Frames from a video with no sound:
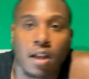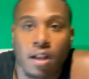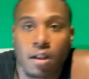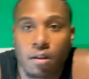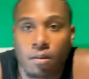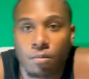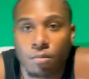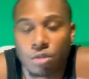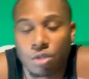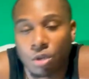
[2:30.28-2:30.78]

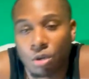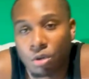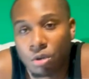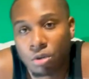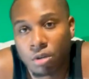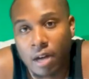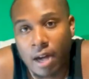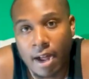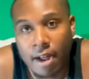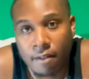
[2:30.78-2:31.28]
was on
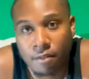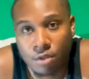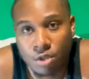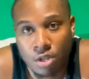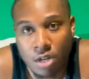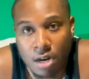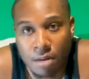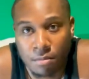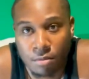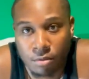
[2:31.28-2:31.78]
live with
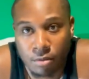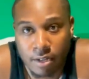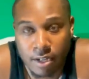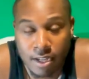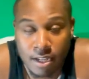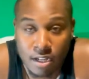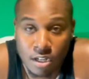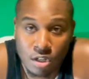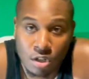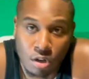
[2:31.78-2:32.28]
Ja Morant
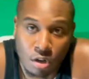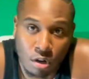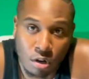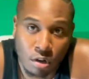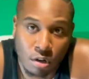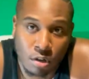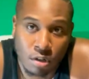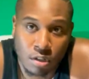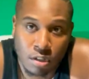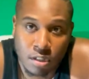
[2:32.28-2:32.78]
in the
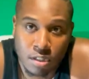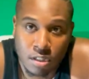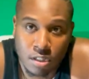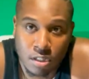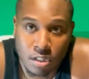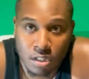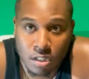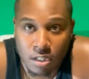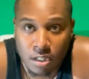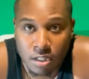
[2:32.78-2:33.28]
car, listening
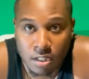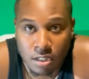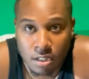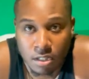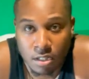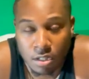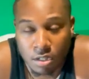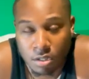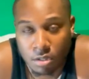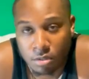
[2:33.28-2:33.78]
to, you
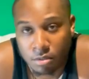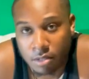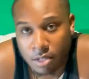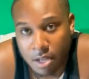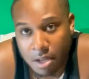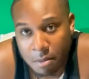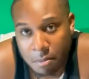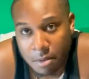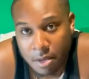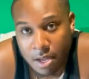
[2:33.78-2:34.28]
know,
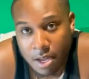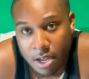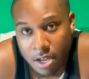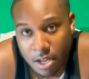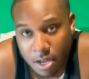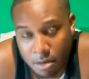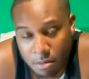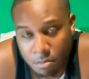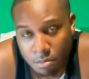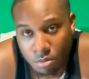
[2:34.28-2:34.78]
NBA
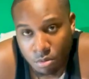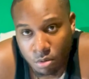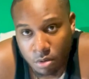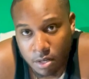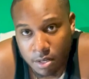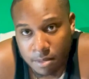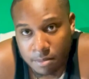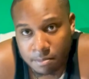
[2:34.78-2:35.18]
Youngboy.